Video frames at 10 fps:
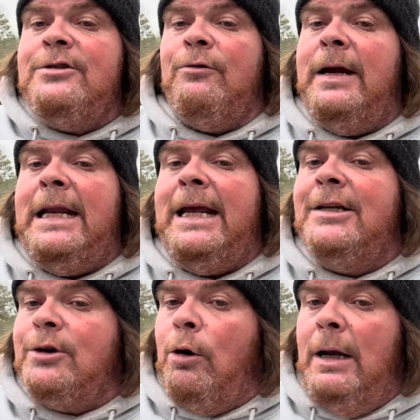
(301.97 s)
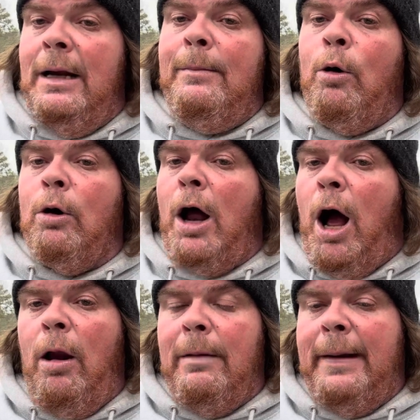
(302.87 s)
readings are a little more
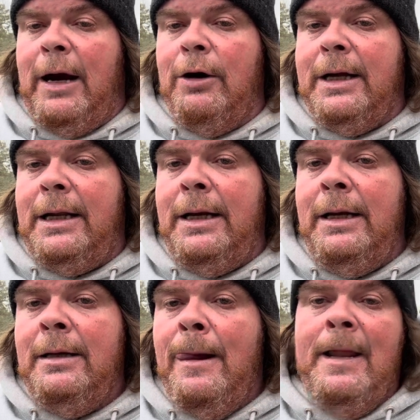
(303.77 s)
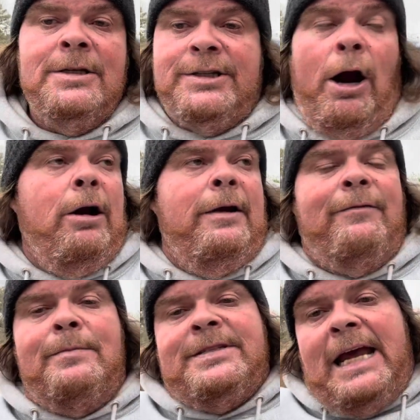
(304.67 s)
all-American, starting
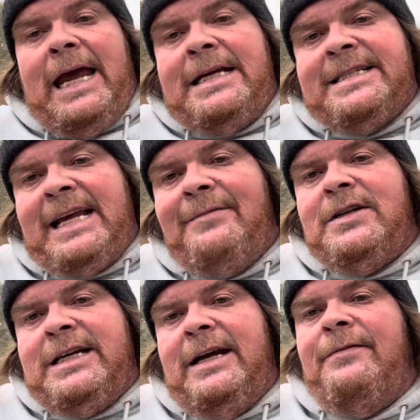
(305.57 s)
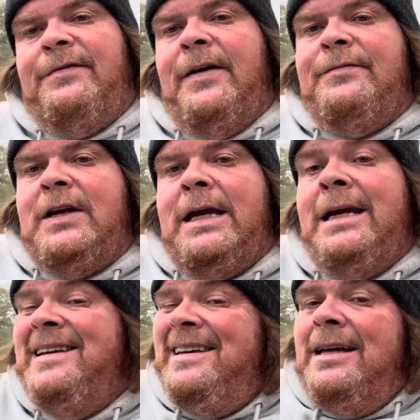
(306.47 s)
from, say,
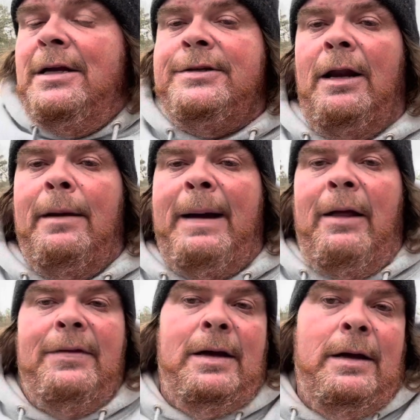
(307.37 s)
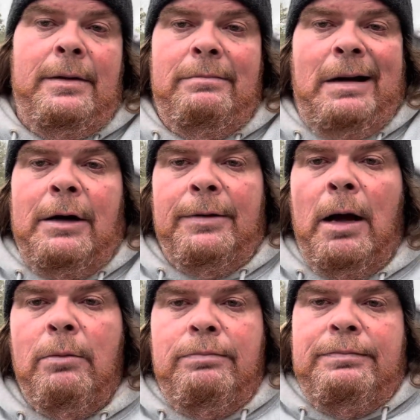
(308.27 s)
1750 till about the, I don't
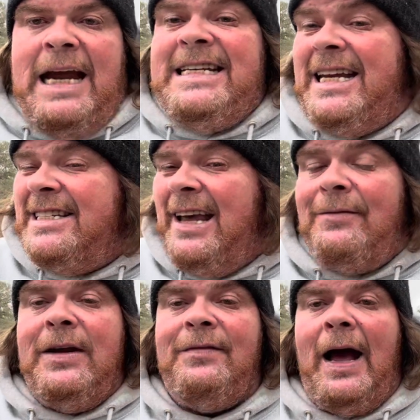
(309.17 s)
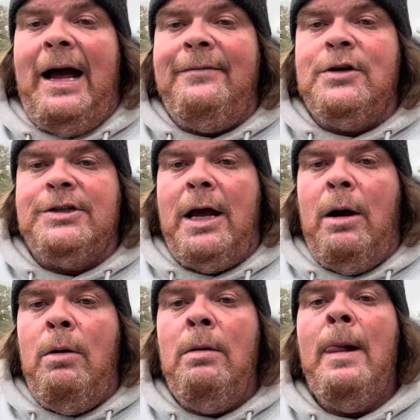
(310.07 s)
know, 1975 or
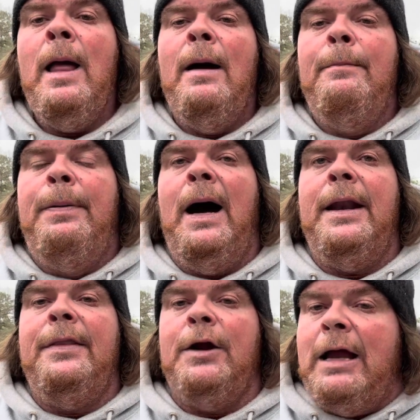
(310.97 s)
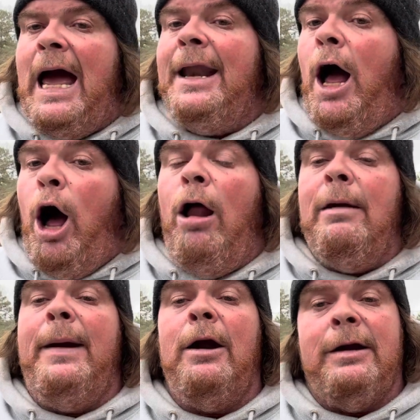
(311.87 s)
so. But they're kind of
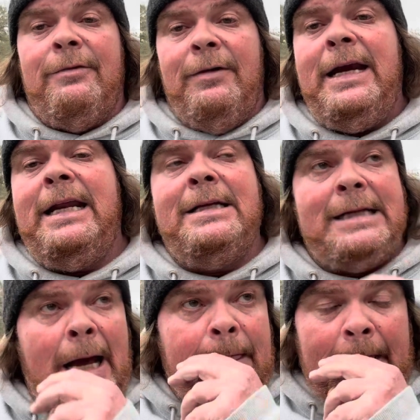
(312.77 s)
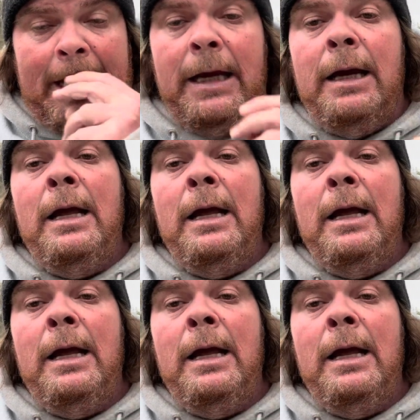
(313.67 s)
all-American readings, I think.